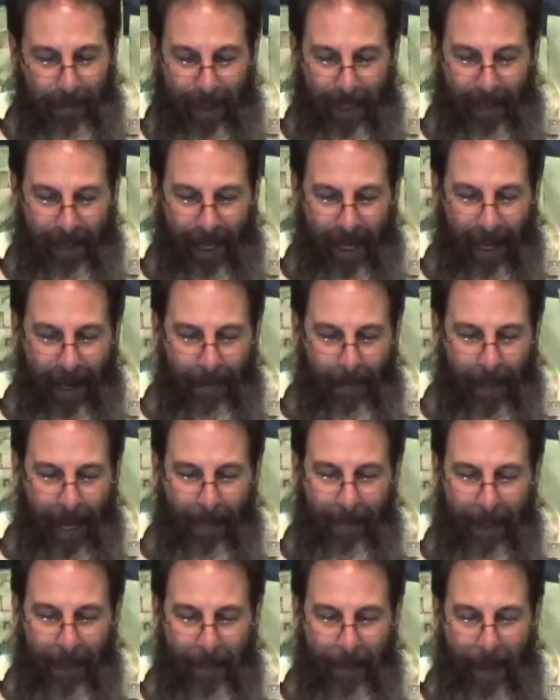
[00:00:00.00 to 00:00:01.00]
man got up,
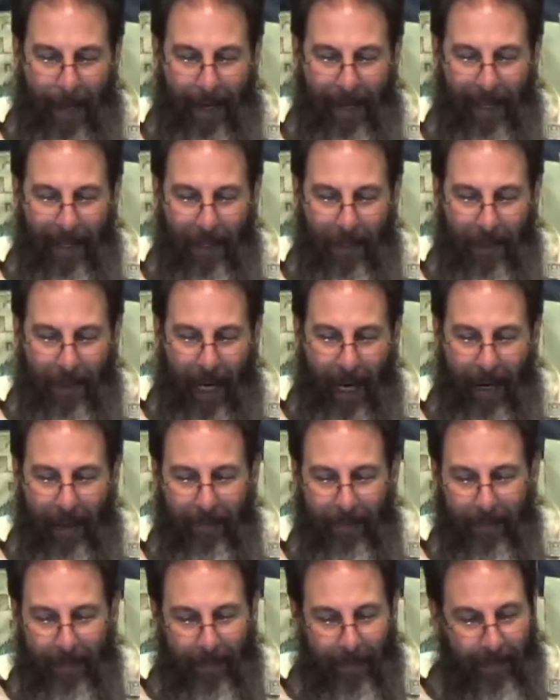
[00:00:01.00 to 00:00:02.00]
wrapped his body in a
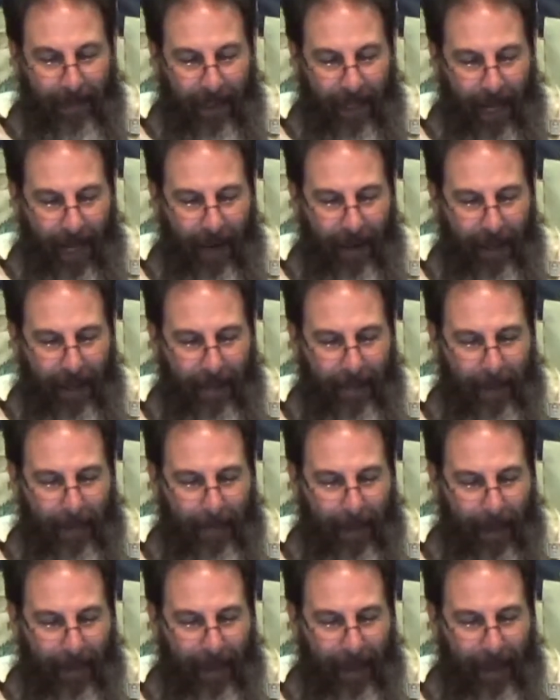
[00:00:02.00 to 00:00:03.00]
shroud, carried him,
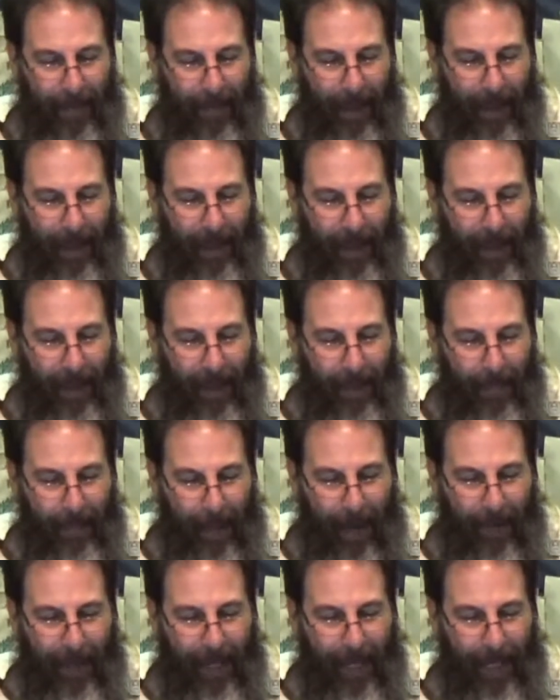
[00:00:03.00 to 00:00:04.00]
and buried
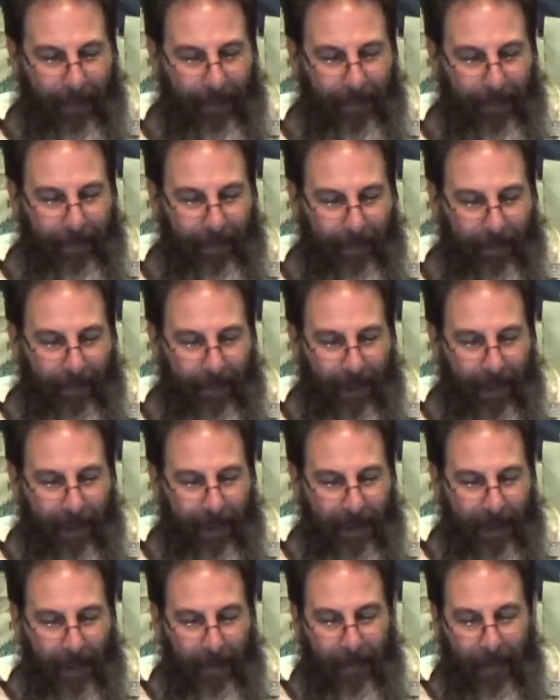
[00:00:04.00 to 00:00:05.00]
him.
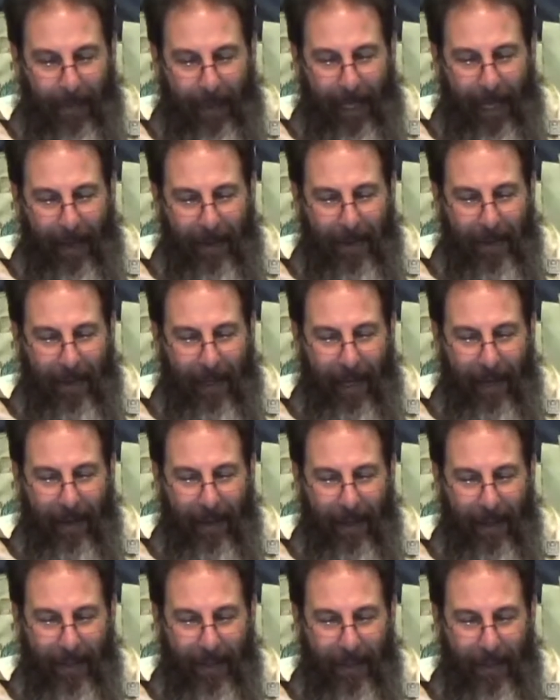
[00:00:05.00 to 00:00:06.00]
Some 3 hours
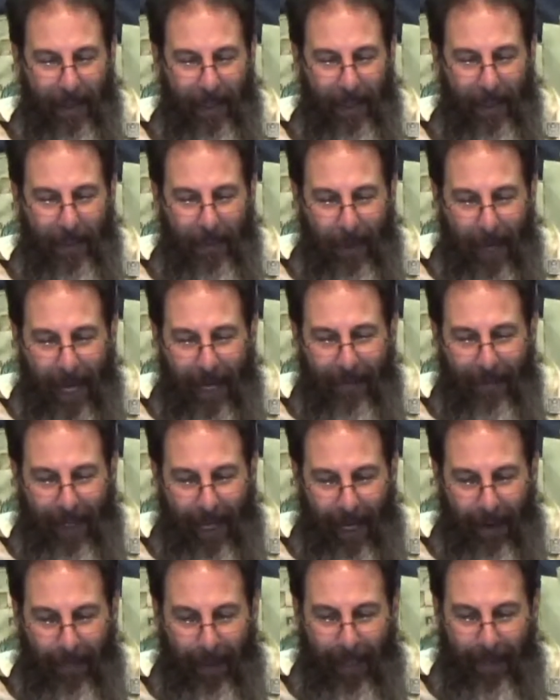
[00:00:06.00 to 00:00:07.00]
later, his wife
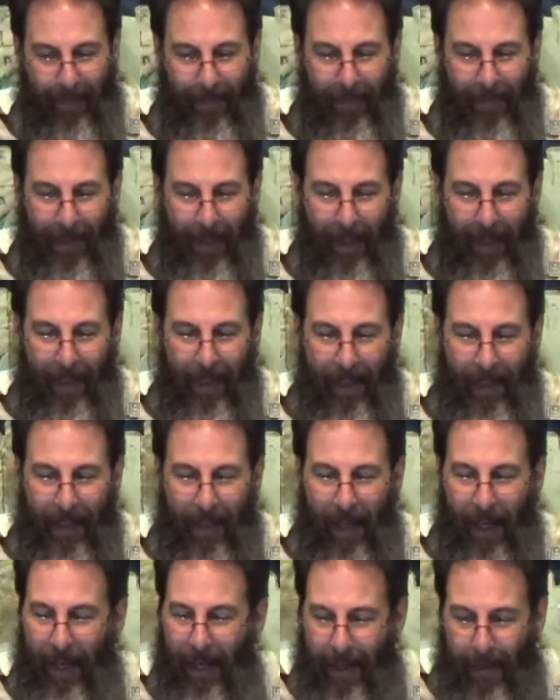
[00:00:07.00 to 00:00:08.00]
came in,
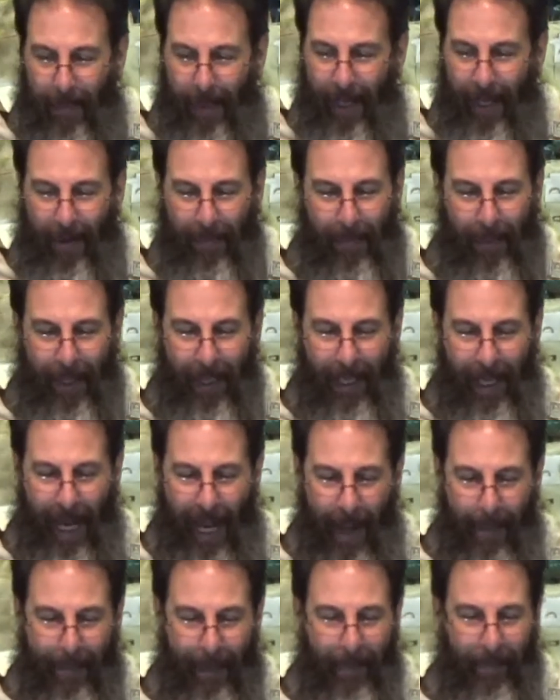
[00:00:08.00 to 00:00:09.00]
unaware of what had
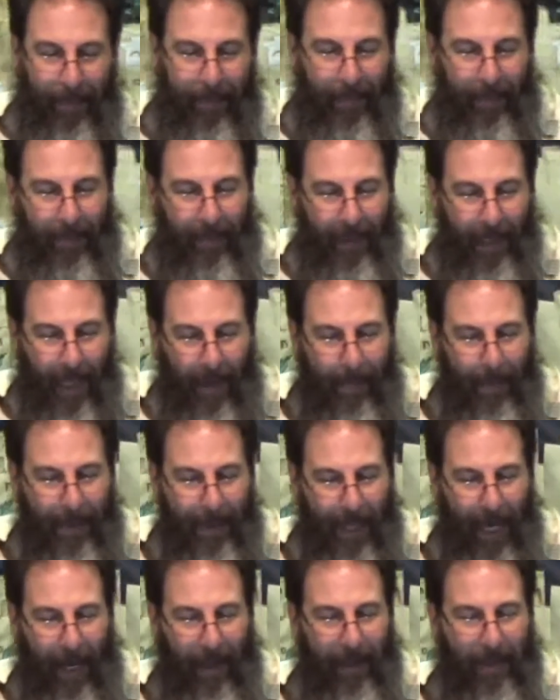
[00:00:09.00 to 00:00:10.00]
happened. Kepha
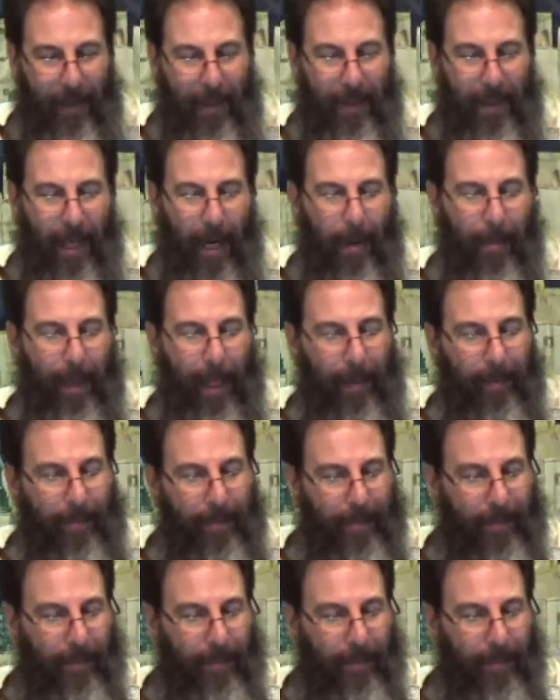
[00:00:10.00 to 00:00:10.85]
challenged her. Tell me,